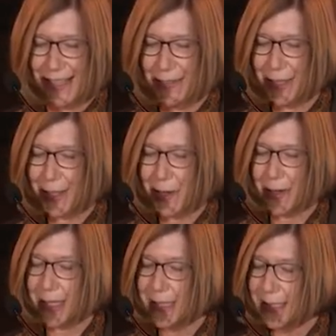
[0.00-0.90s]
Even
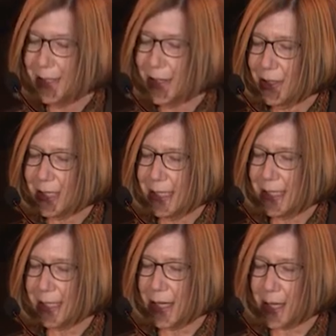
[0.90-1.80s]
though I did notice
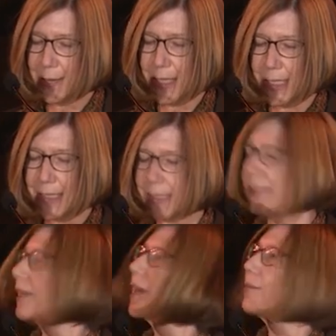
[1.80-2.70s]
the
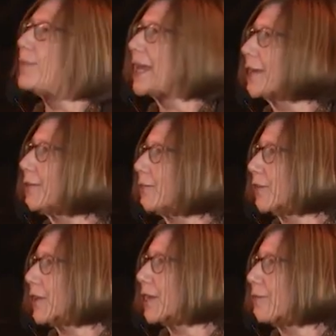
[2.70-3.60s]
accommodations got better
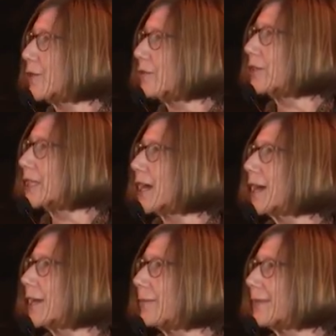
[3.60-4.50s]
for them over
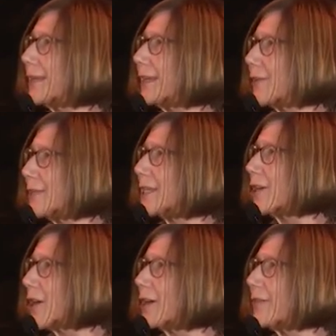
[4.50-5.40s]
time. There was
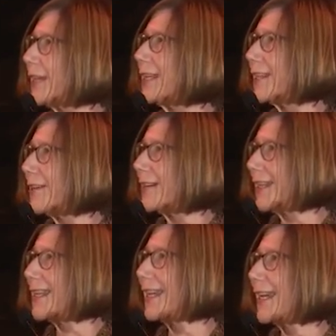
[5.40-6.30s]
an RV there
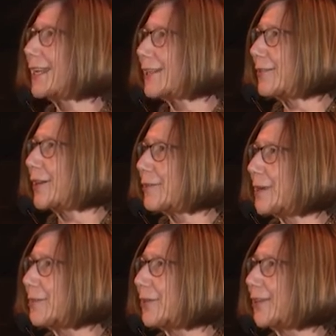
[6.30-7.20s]
at the end, if I
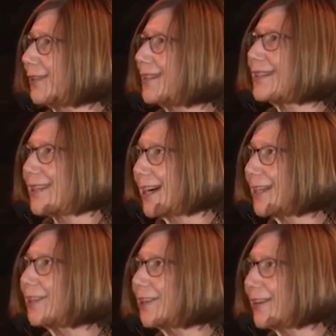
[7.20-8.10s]
remember.
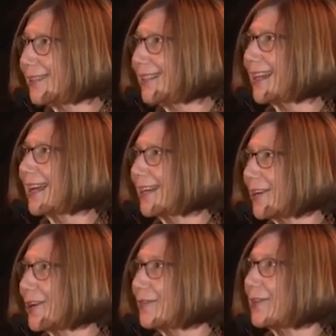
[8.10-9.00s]
Tyler had
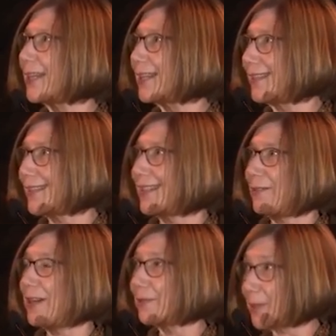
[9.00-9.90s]
an RV,
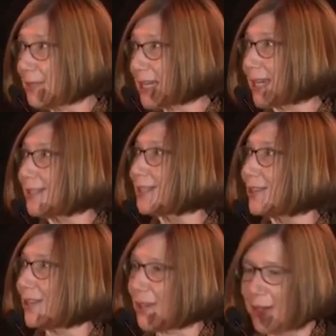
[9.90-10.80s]
went from tents
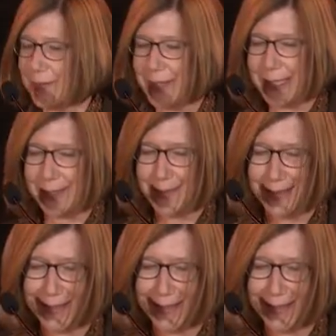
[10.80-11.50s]
to an RV.